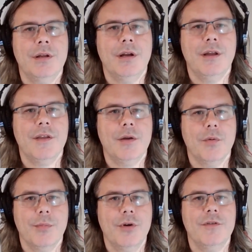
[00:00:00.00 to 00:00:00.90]
then I think
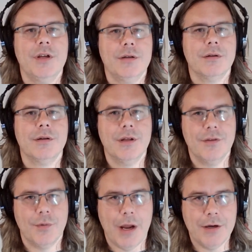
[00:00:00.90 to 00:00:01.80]
we're moving
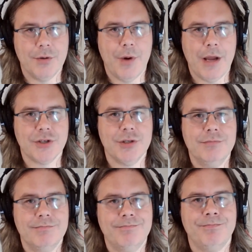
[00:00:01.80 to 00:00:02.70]
in the right direction.